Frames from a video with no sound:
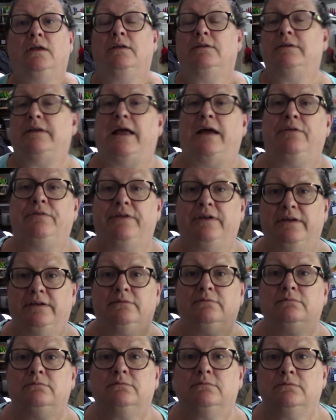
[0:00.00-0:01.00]
Now that,
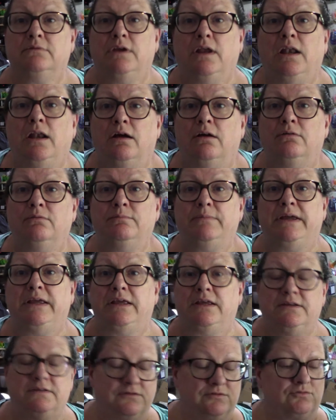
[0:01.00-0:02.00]
you know, my kids